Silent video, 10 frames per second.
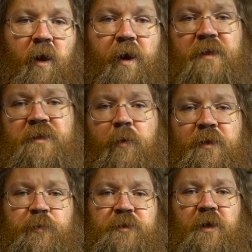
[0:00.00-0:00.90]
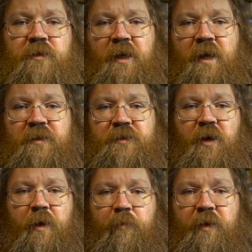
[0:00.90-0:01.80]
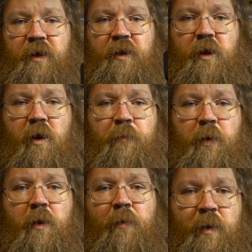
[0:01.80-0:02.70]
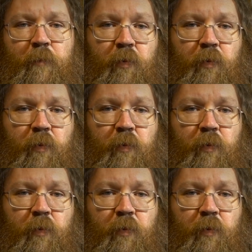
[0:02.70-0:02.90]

Okay, so as we showed you last time, the GoPro in a